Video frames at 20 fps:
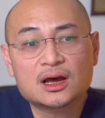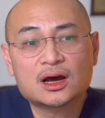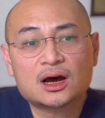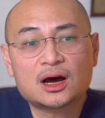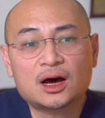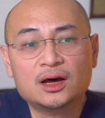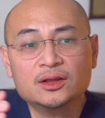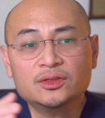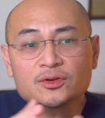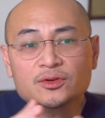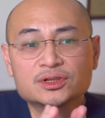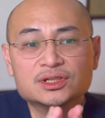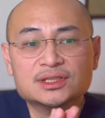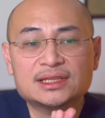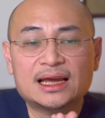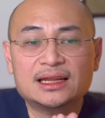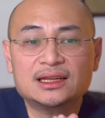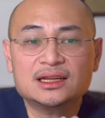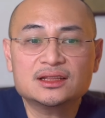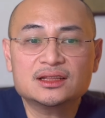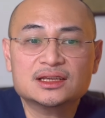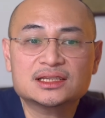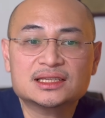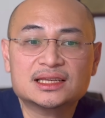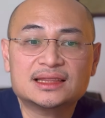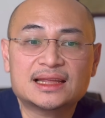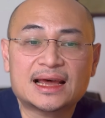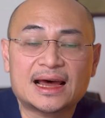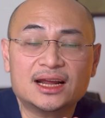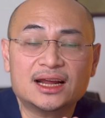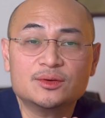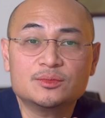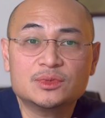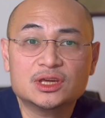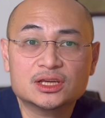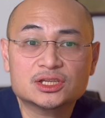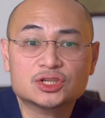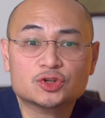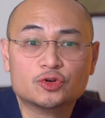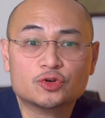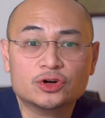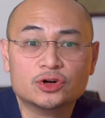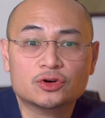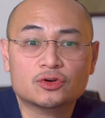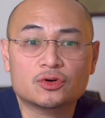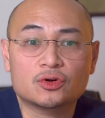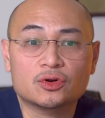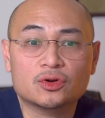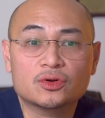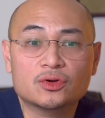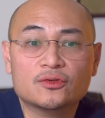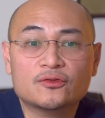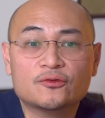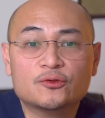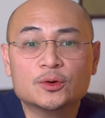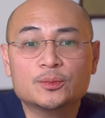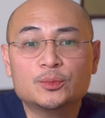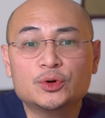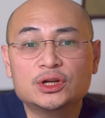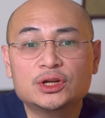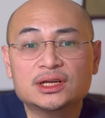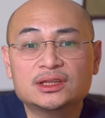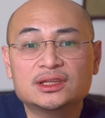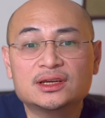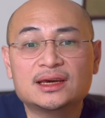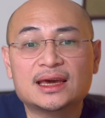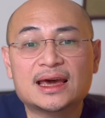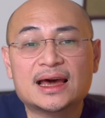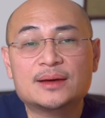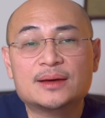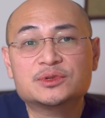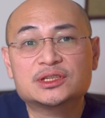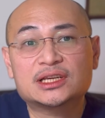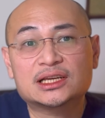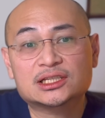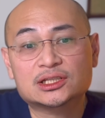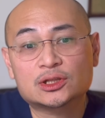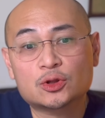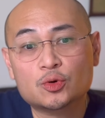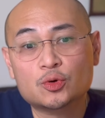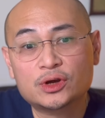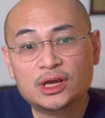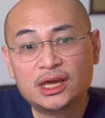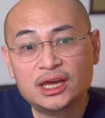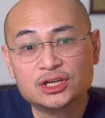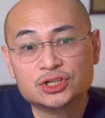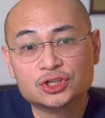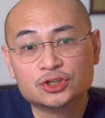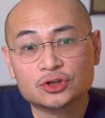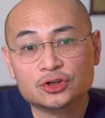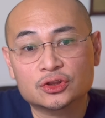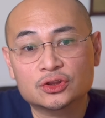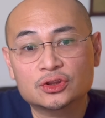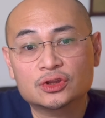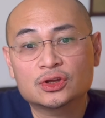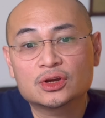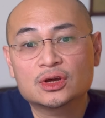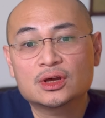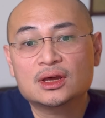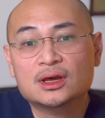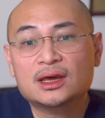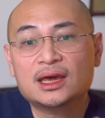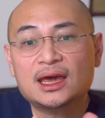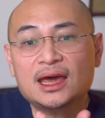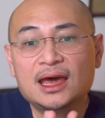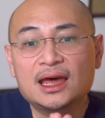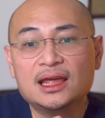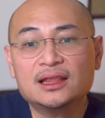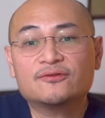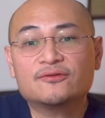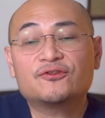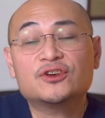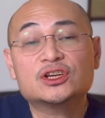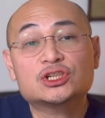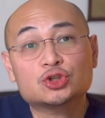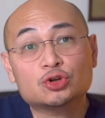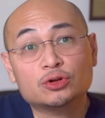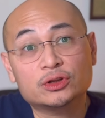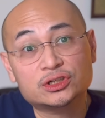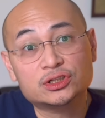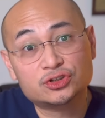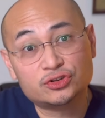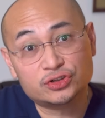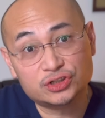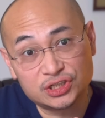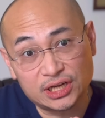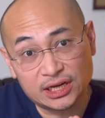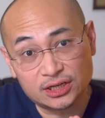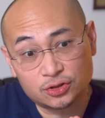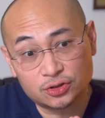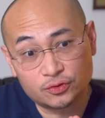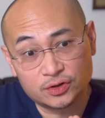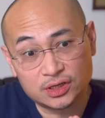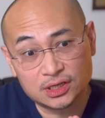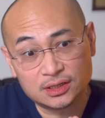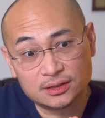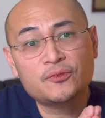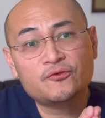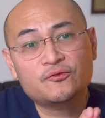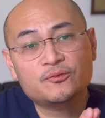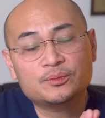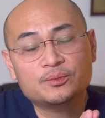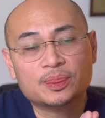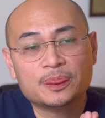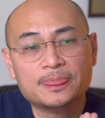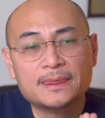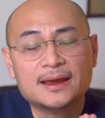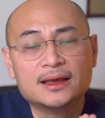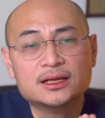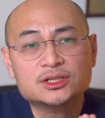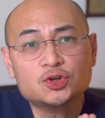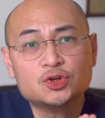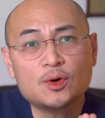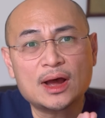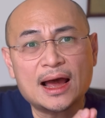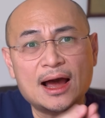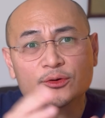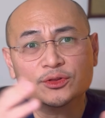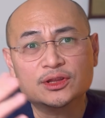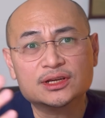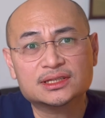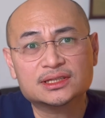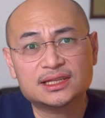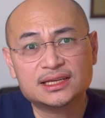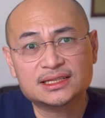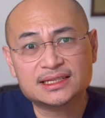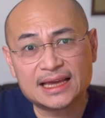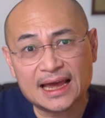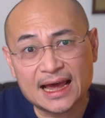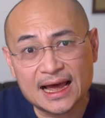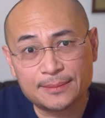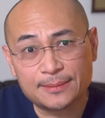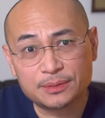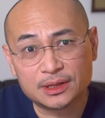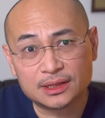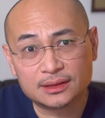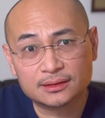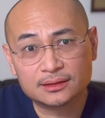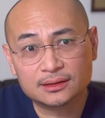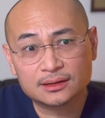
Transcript: Understanding this anatomy is critical for predicting abscess location and fistula trajectory. So how does this happen?